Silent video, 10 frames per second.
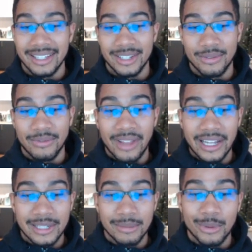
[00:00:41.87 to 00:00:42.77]
This is
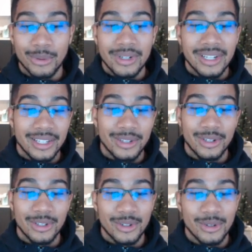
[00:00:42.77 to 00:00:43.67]
flexible. You
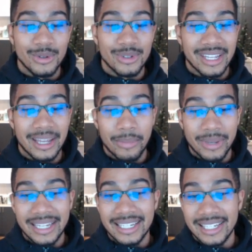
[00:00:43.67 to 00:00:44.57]
can use a
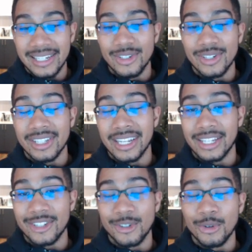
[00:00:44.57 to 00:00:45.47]
PC just
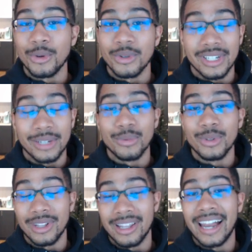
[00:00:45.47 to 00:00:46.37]
like it's yours. And
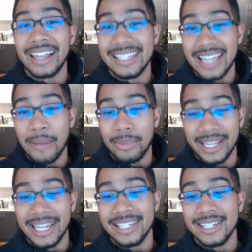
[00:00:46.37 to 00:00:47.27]
with a lot of these
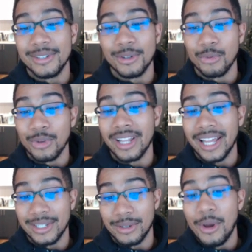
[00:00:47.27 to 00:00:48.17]
applications, you'll
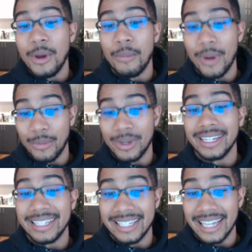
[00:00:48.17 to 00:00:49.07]
realize by what
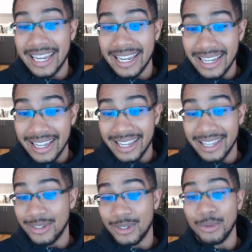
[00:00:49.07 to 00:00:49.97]
it's saying,
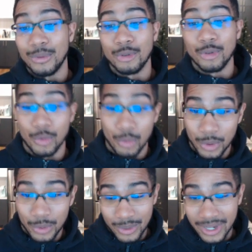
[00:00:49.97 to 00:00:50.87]
it's so
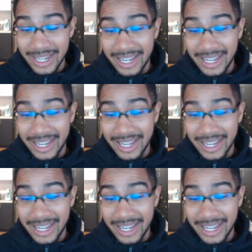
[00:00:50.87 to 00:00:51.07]
true.